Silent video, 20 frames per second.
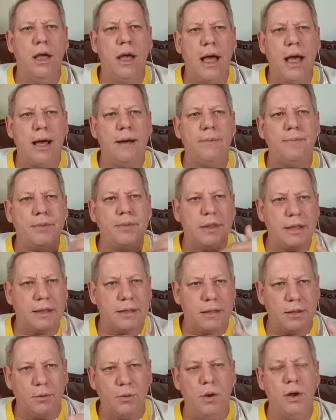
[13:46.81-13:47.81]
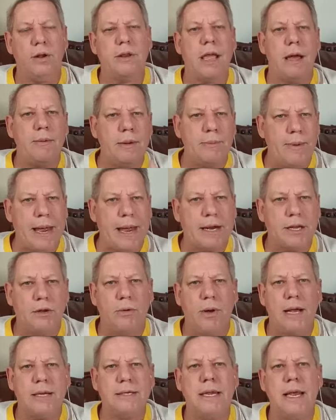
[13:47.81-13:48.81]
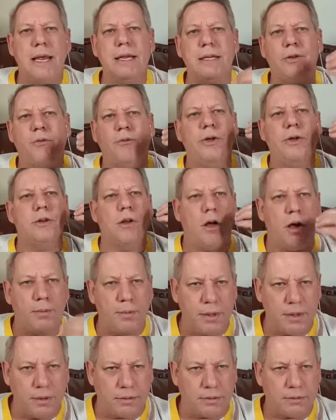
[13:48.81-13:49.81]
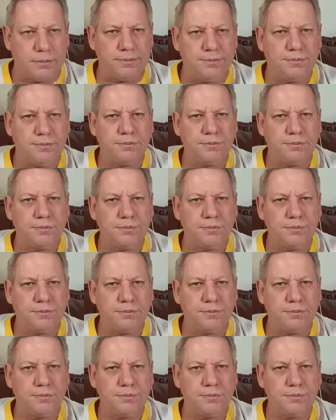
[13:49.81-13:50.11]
um, the, the word coming back to us is phenomenal.